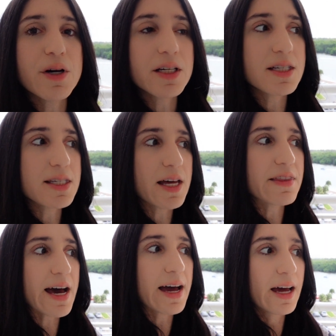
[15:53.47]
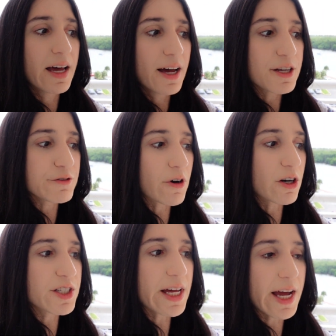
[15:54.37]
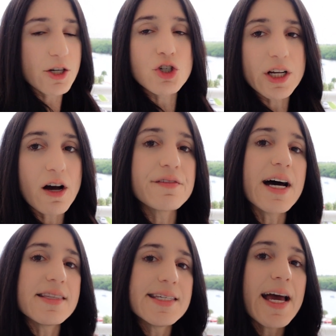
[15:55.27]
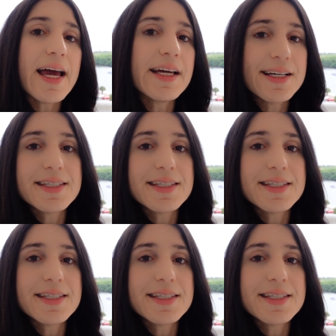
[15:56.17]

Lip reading: but he said that as far as the entry of that day,